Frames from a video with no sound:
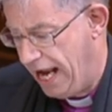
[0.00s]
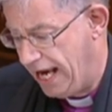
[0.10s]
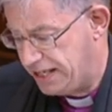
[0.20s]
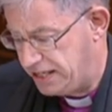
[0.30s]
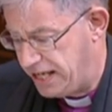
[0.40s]

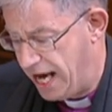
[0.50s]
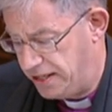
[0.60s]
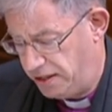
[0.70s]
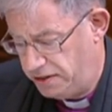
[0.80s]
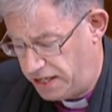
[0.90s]

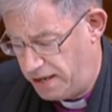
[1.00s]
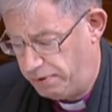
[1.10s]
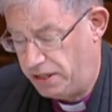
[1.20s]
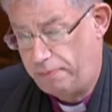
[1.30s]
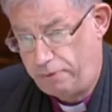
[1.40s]
extend and
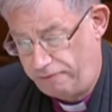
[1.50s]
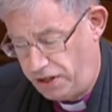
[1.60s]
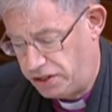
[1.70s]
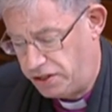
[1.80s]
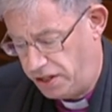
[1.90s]
deepen the
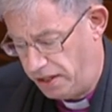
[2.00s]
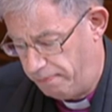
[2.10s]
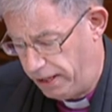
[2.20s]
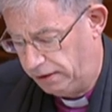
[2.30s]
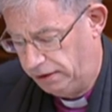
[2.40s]
provisions in the
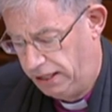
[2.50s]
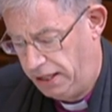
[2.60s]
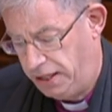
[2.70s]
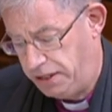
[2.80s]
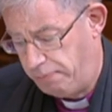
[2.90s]
bill
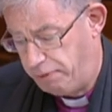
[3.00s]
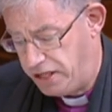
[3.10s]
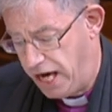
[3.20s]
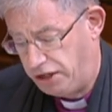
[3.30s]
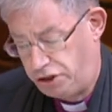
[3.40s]
to
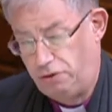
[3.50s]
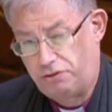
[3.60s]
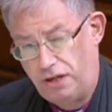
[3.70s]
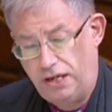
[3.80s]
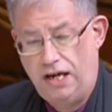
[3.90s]
protect
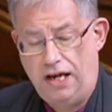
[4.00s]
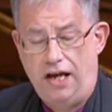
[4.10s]
children